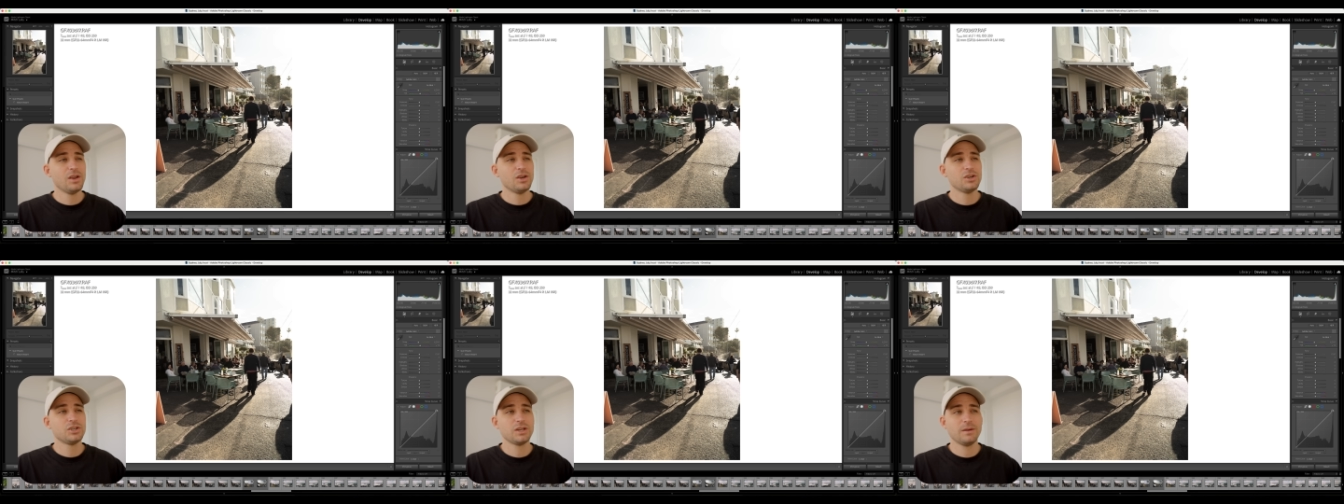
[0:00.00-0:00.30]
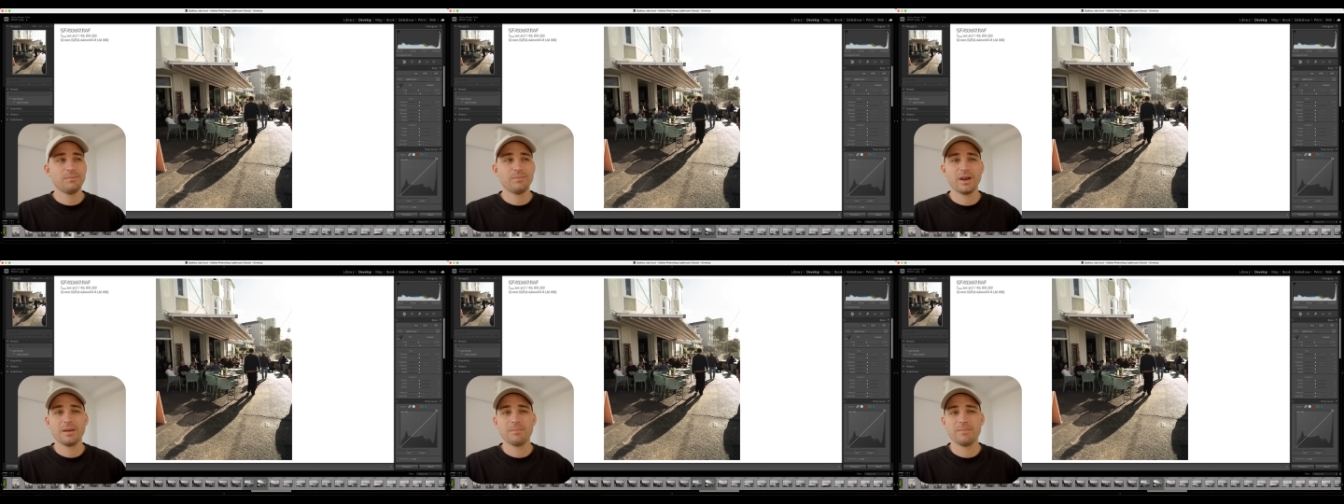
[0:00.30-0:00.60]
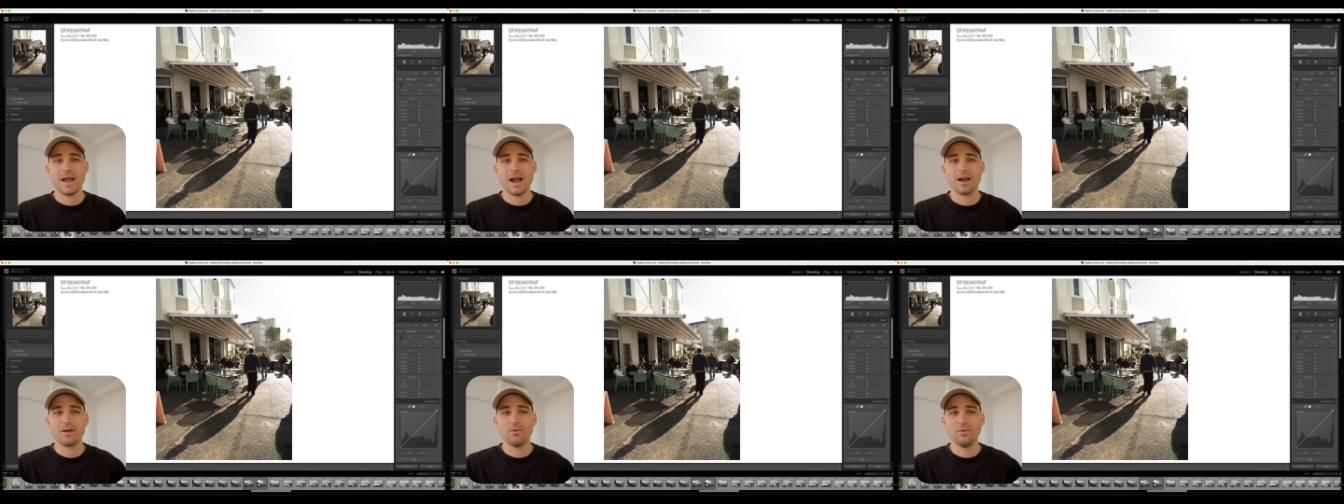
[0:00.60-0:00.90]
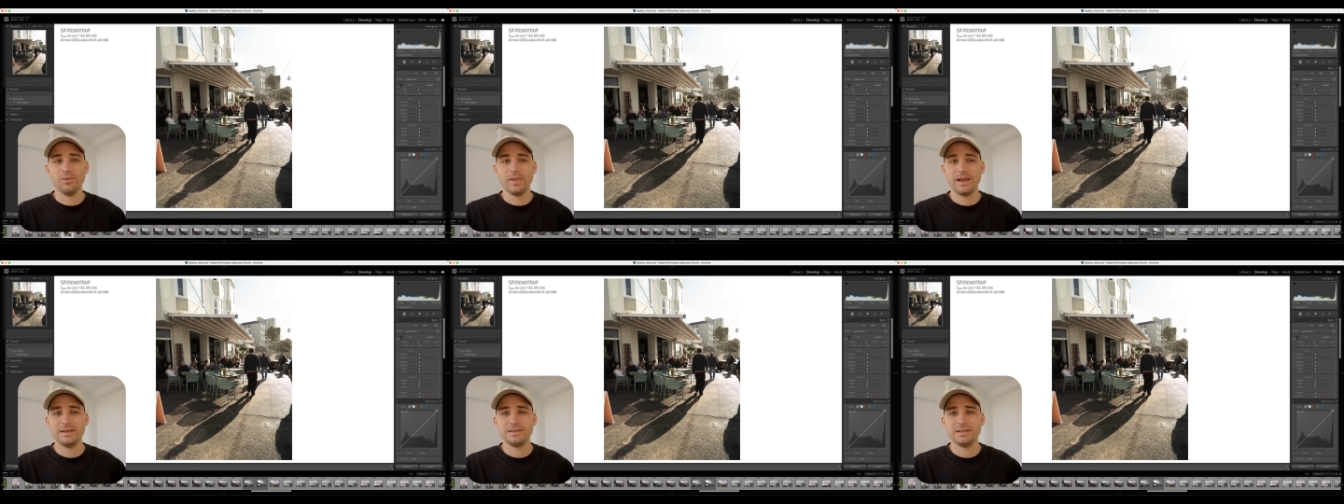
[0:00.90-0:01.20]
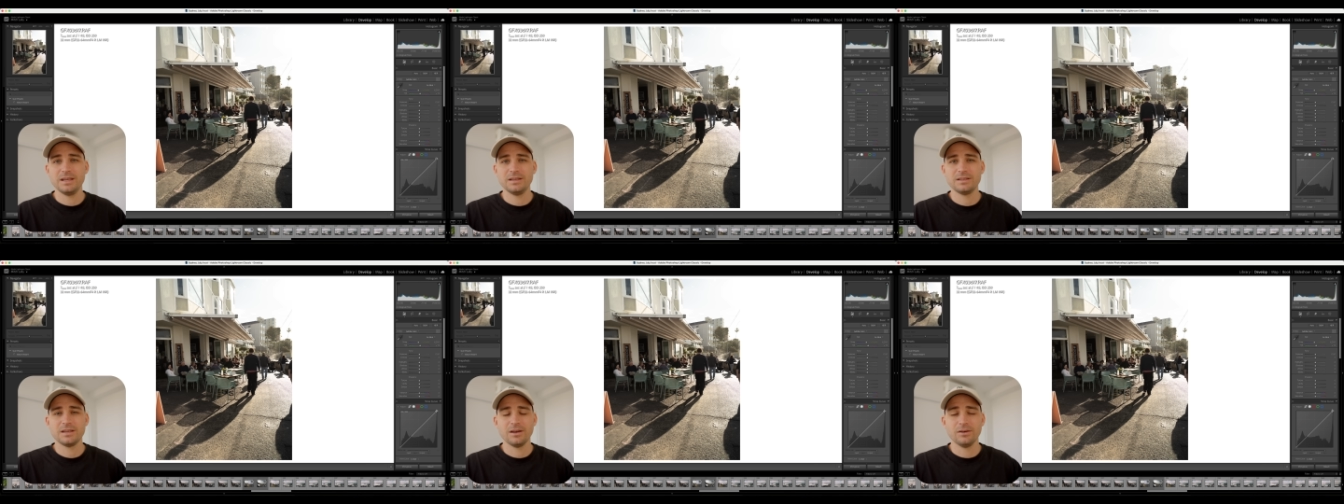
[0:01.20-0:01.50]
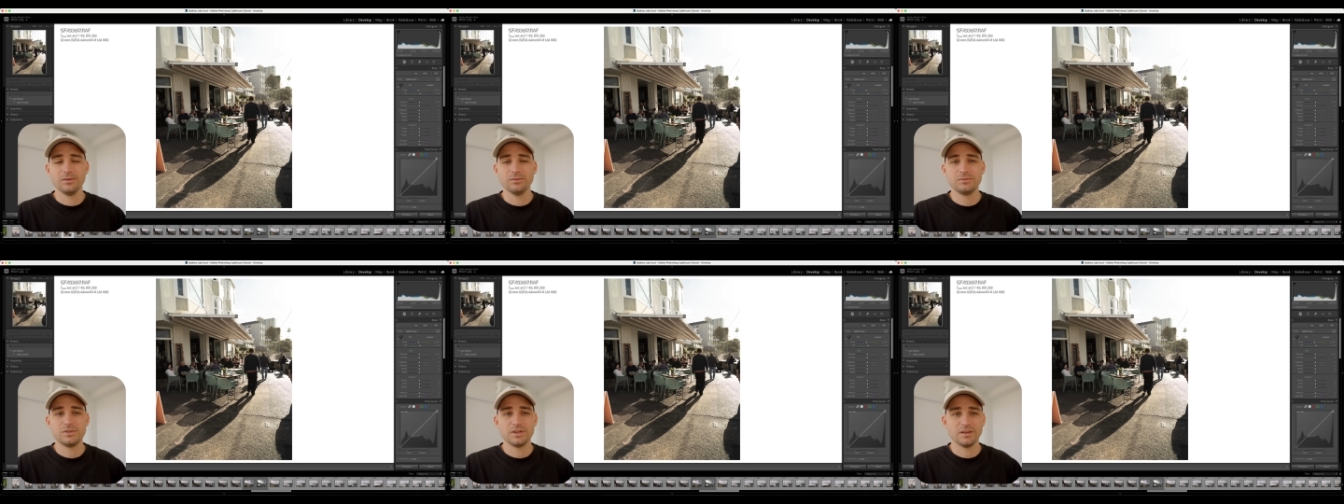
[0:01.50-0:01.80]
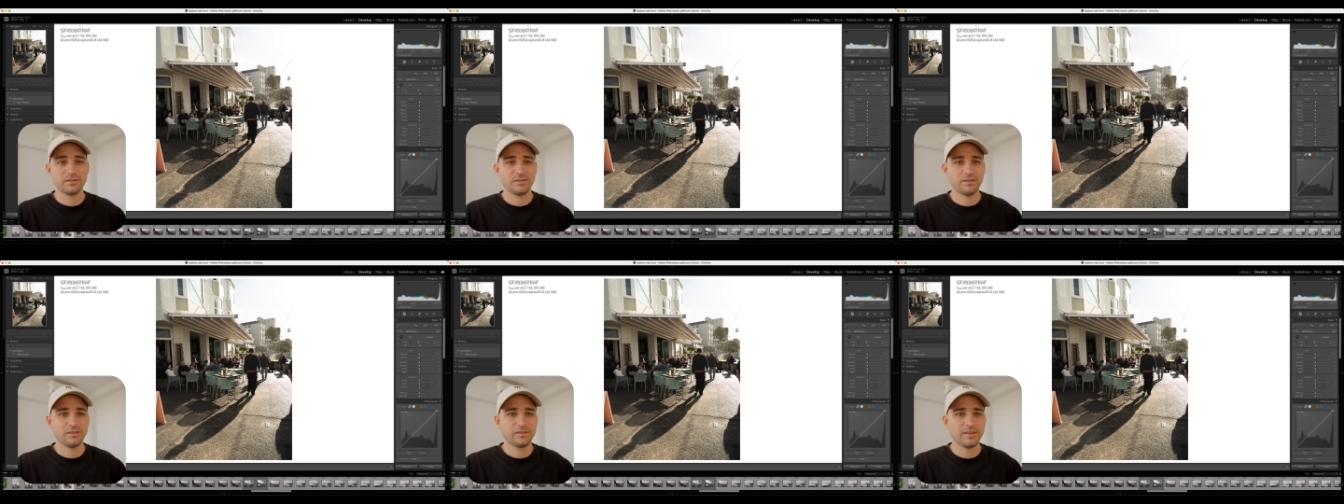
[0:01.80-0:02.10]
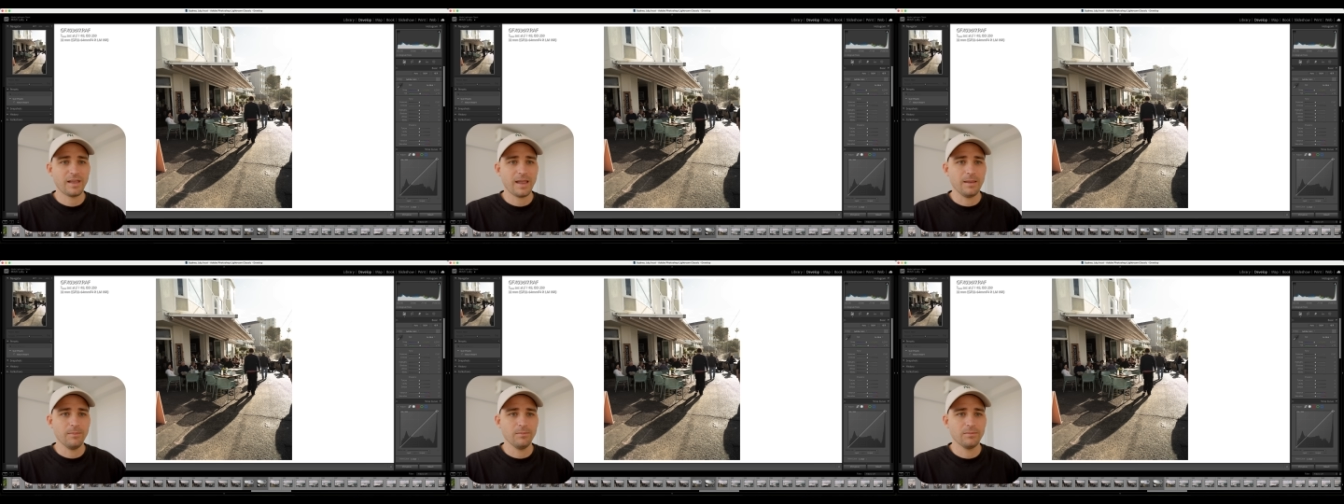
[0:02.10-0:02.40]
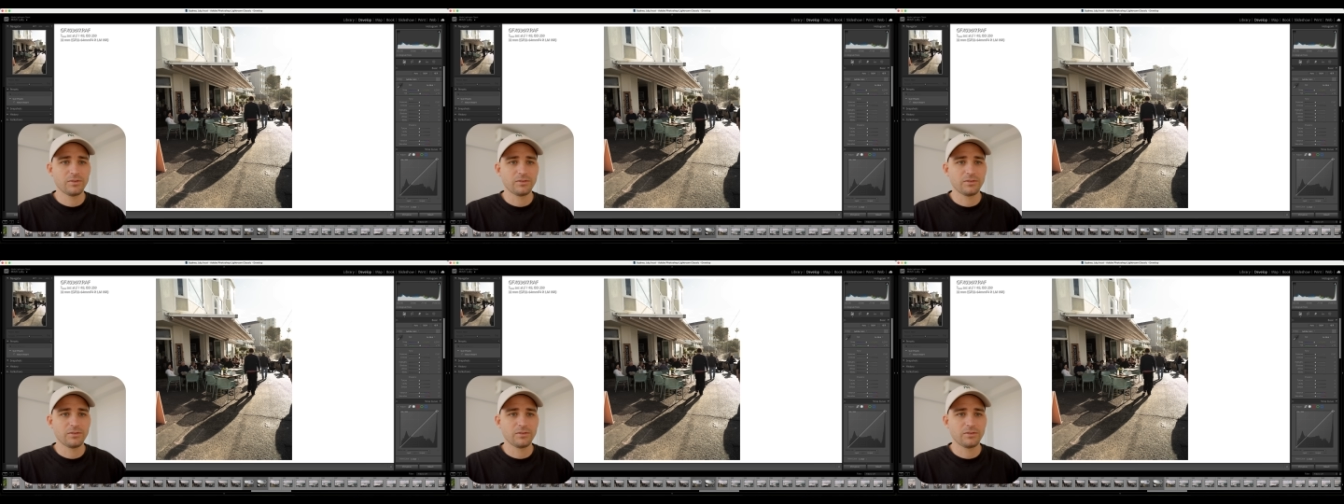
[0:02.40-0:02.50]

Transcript: should bring back all that detail just the same.